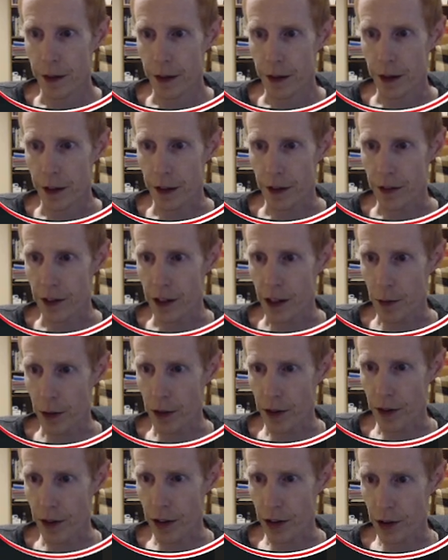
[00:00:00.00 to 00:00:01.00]
Let's see,
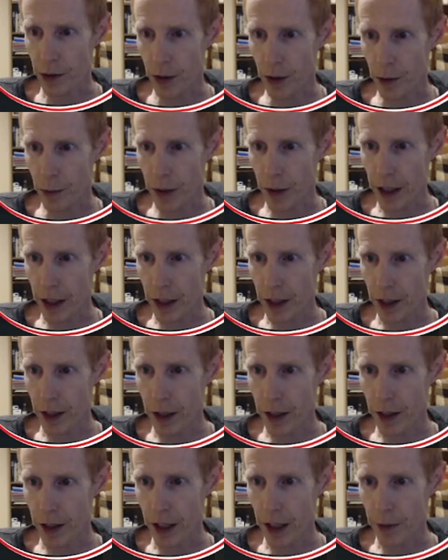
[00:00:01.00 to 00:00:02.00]
what's this one? White
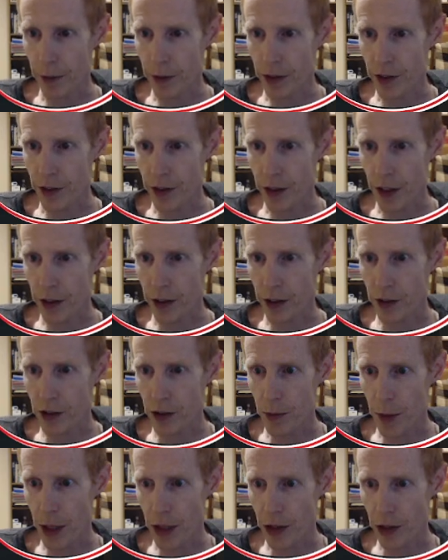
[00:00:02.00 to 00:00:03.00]
currant. That one's nothing
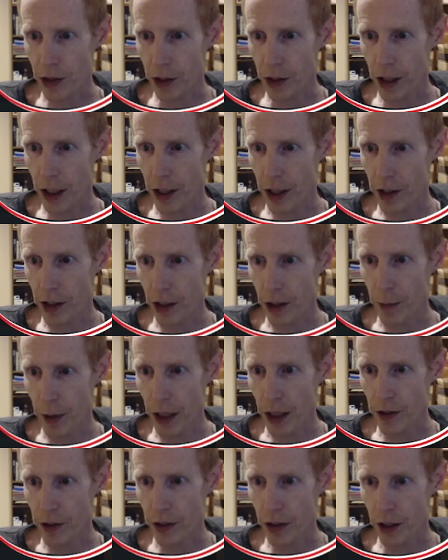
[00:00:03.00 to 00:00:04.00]
special either, but
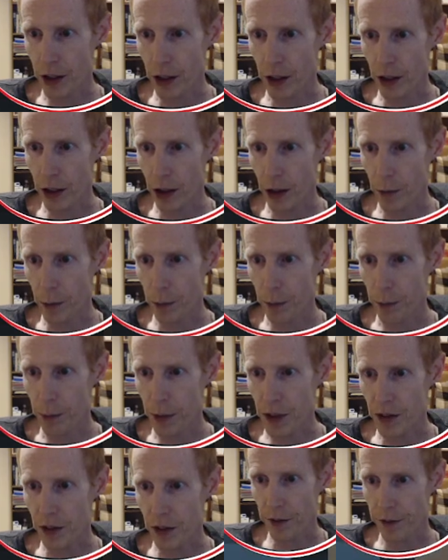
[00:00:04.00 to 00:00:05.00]
it's a good little
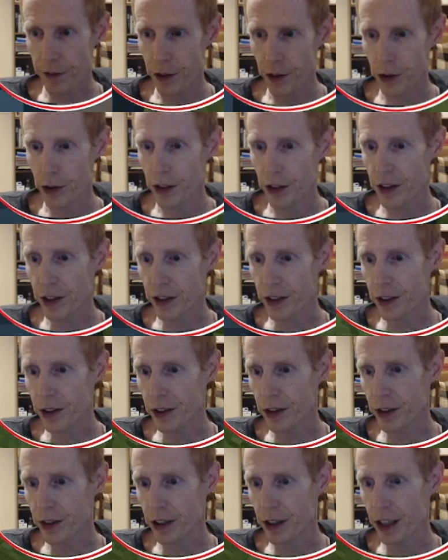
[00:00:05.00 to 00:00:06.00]
piece food to
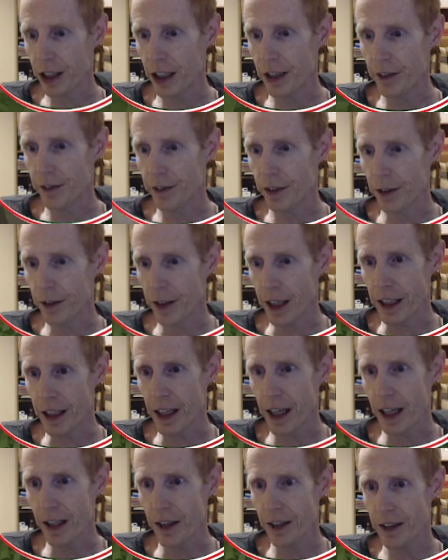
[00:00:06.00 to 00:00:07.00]
eat for right
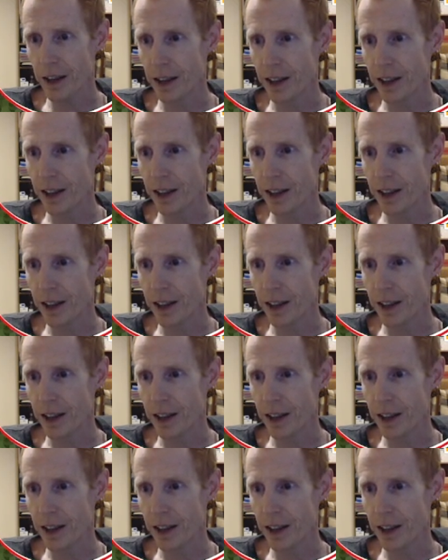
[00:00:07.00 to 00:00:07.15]
now,